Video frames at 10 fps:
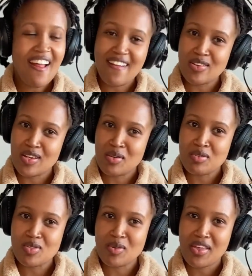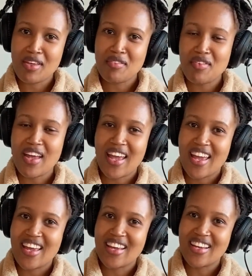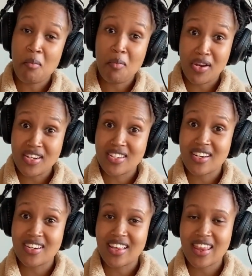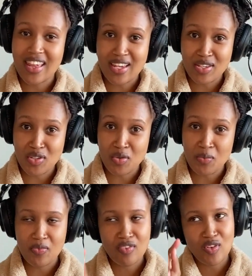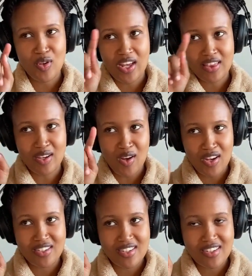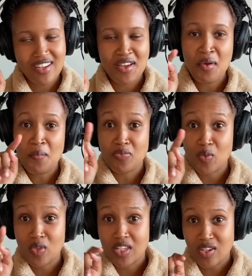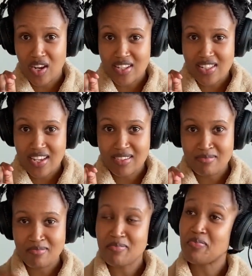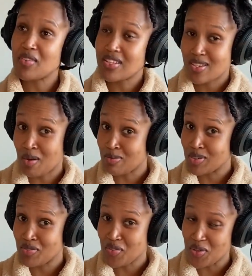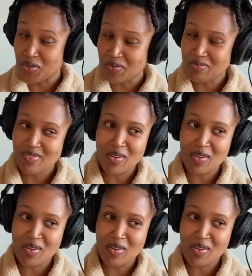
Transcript: And you can also give a monetary thank you. If you look at the heart with the $, that's an option for you.